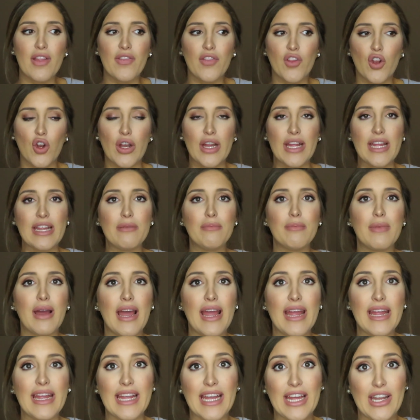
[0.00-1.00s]
They're in
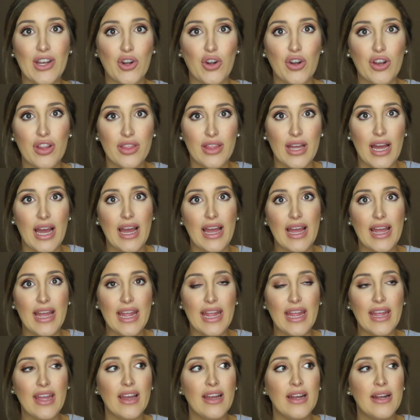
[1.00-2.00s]
my inner
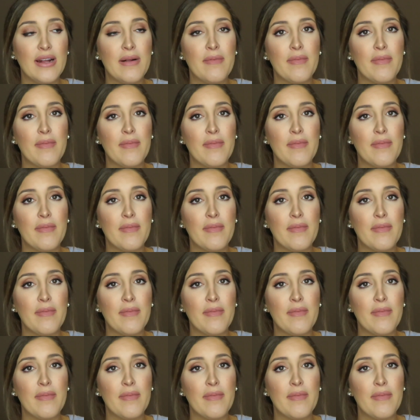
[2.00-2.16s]
thigh,